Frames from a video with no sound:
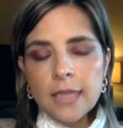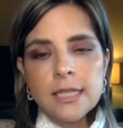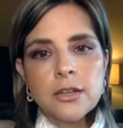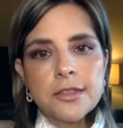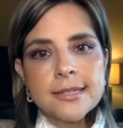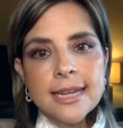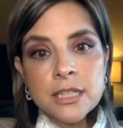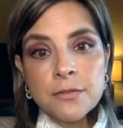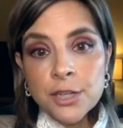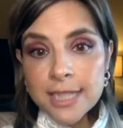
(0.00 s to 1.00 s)
These are the
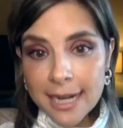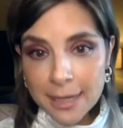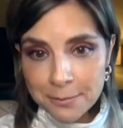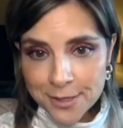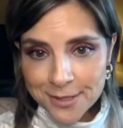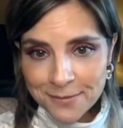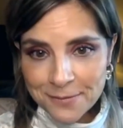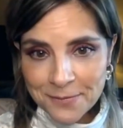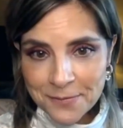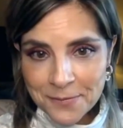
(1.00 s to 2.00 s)
saints of our times.
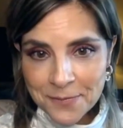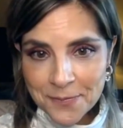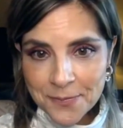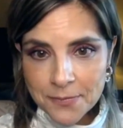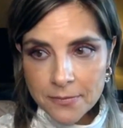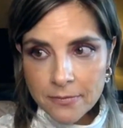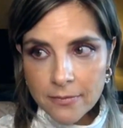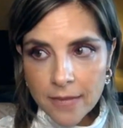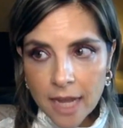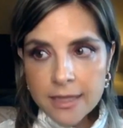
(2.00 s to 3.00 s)

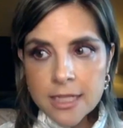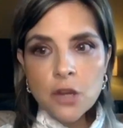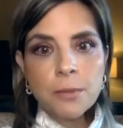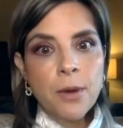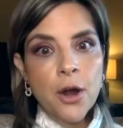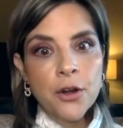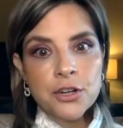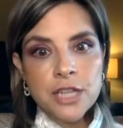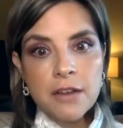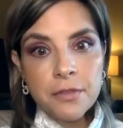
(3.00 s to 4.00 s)
These are the
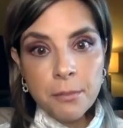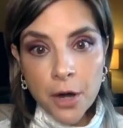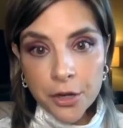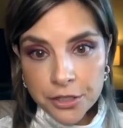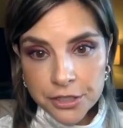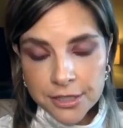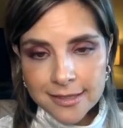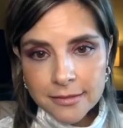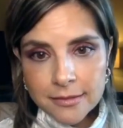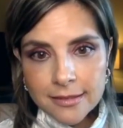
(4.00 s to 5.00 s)
martyrs of the martyrs.